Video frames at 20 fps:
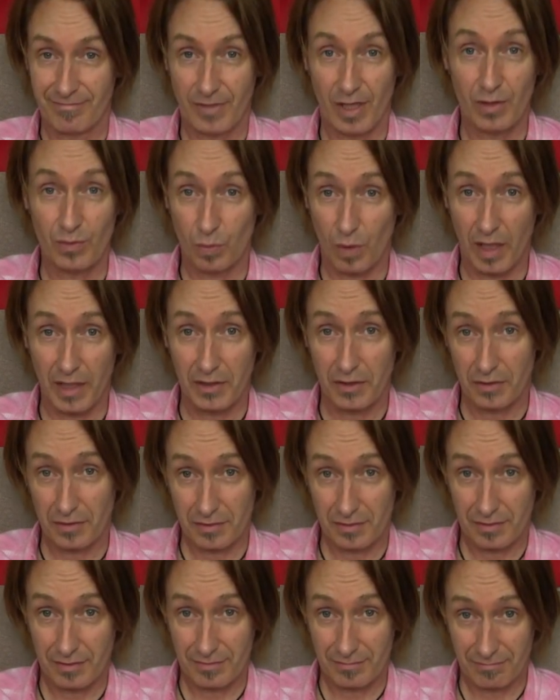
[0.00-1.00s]
And why not?
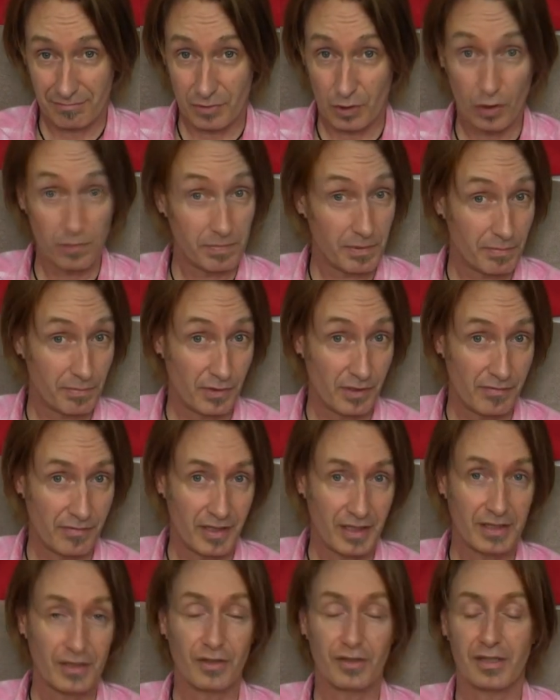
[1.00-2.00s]
Could be
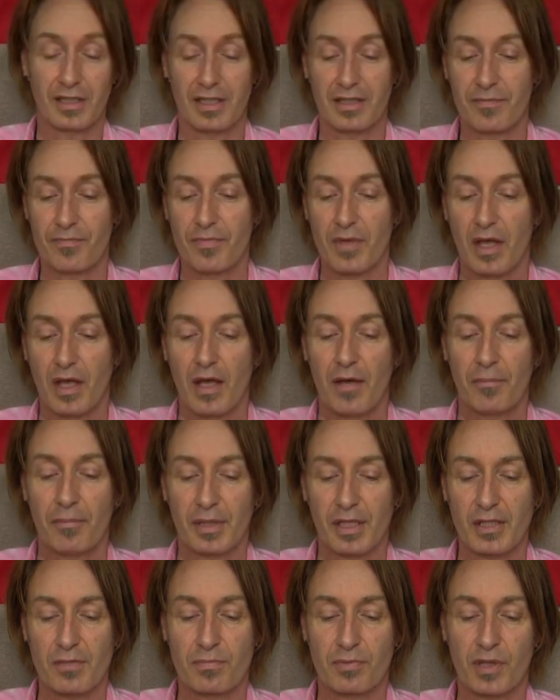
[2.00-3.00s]
private, couldn't it?
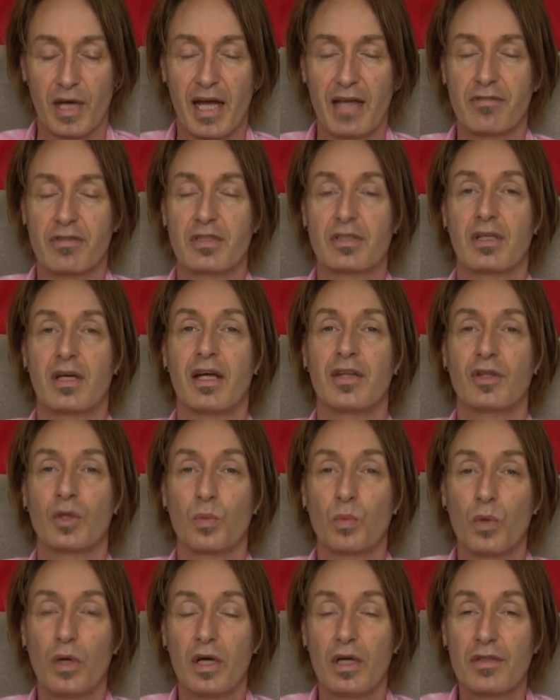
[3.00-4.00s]
But it's private, and the
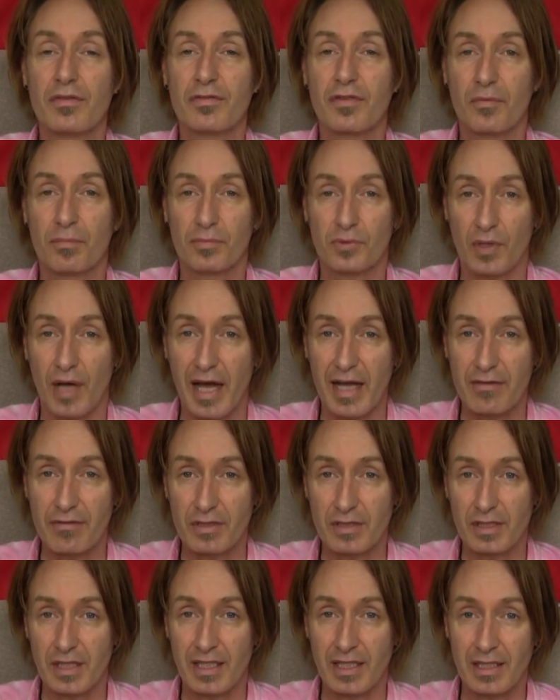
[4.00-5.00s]
word for
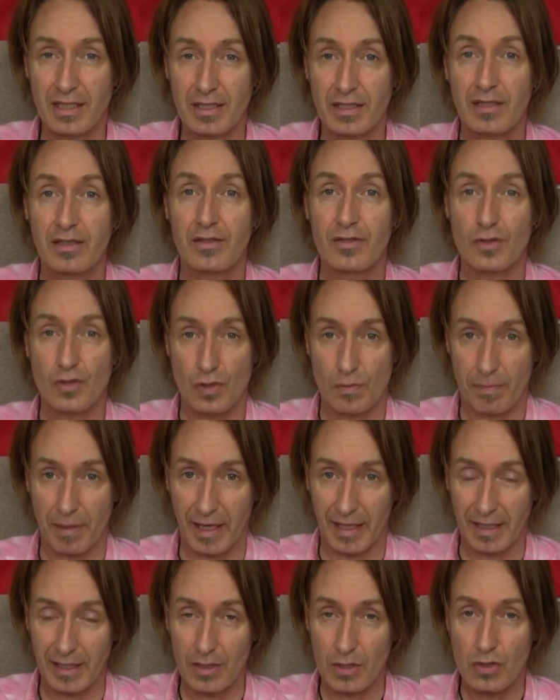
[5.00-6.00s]
private in
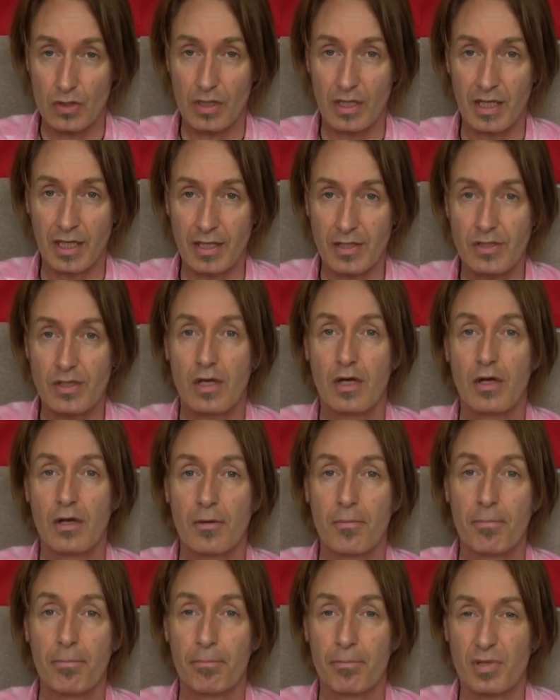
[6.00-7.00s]
Spanish is
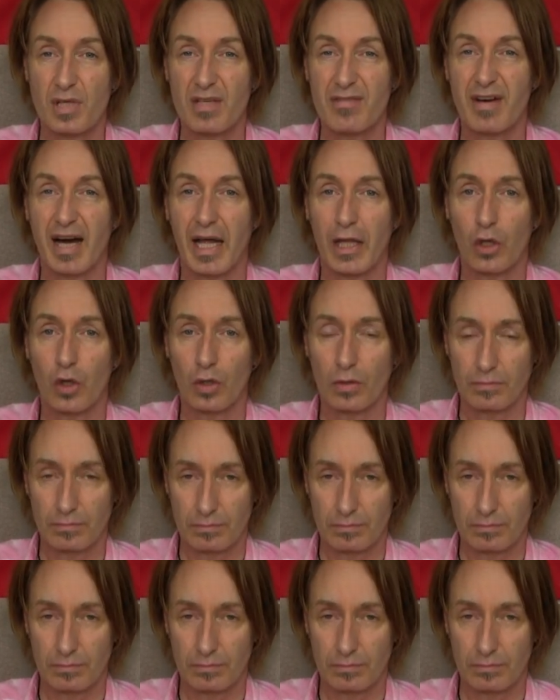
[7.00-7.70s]
privado.